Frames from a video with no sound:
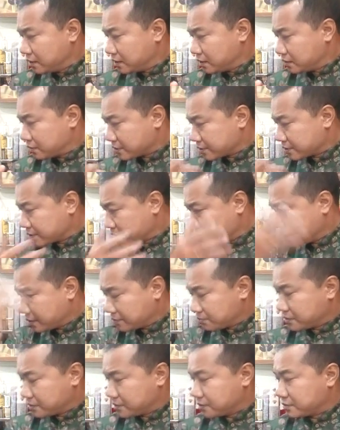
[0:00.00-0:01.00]
what to say
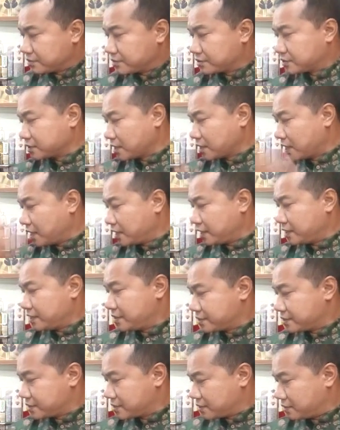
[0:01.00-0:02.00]

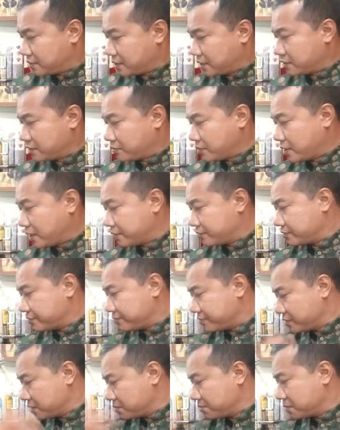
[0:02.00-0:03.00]
size. Then you have the
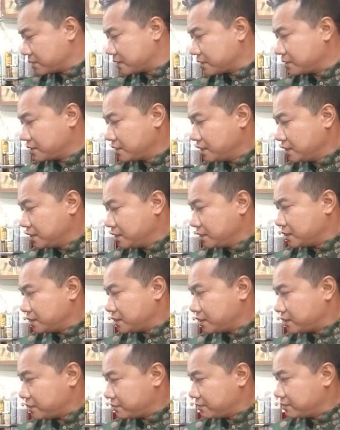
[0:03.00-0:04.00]
fundamental
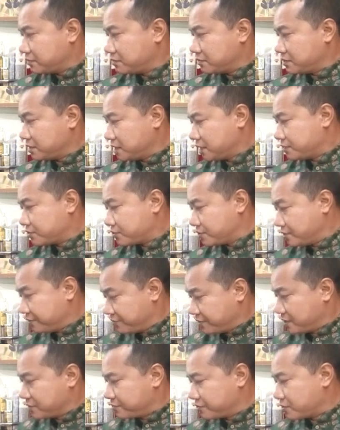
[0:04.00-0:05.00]
needs
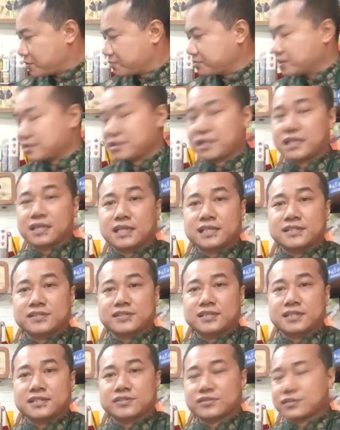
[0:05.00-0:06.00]
different from the
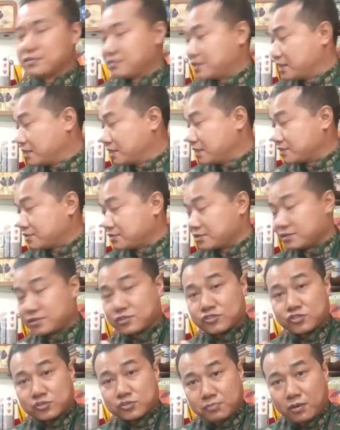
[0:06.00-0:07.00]
realized needs. Realized needs
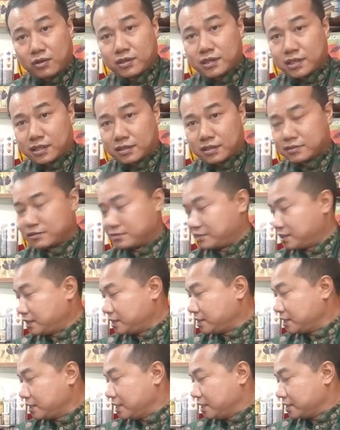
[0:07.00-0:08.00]
are smaller, right?
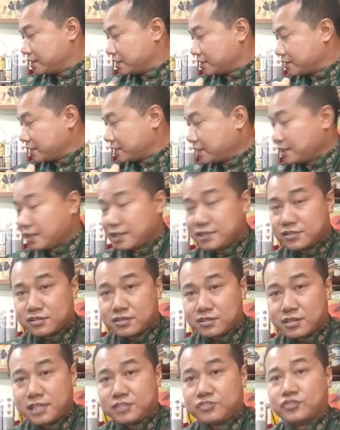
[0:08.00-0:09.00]
The realized
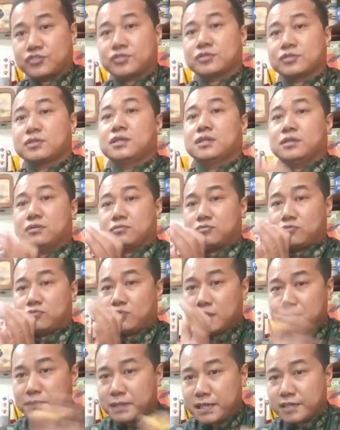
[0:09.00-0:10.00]
needs
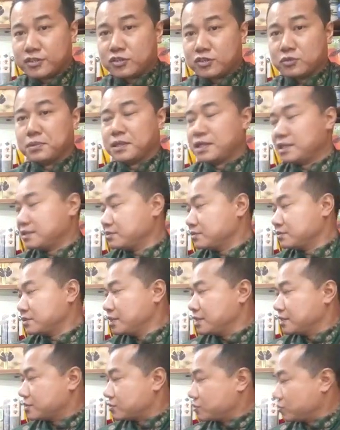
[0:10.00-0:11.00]
will be equivalent
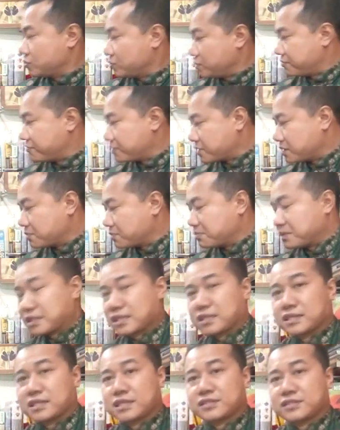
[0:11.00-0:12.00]
to the
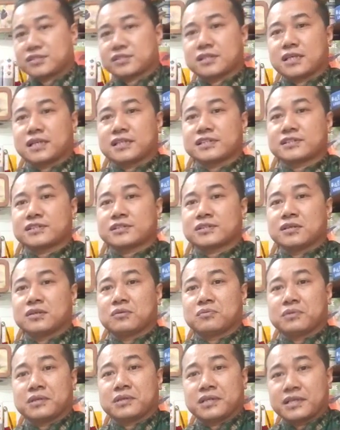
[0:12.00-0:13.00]
fundamental niche size
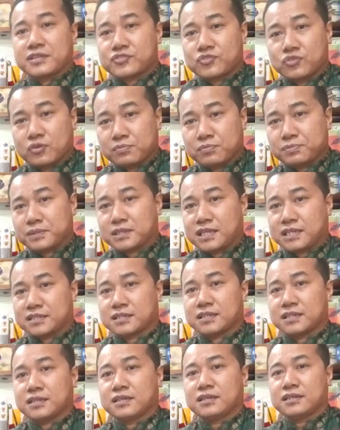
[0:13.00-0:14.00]
when there is no
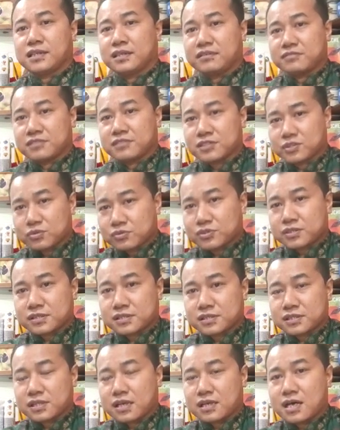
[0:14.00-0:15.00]
predator and
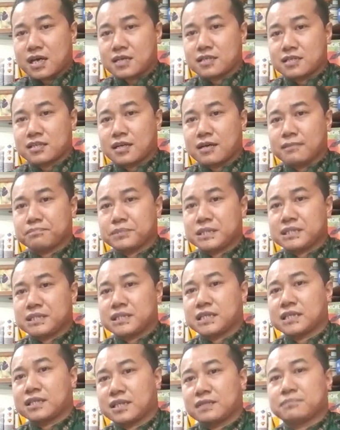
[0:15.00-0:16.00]
resources are
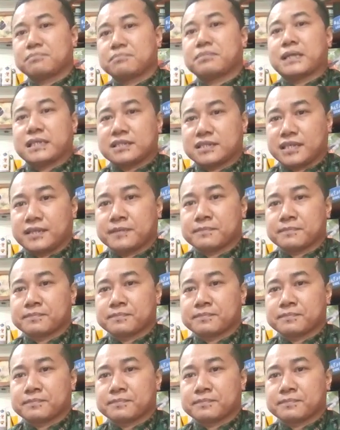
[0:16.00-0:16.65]
uncompeting and plenty.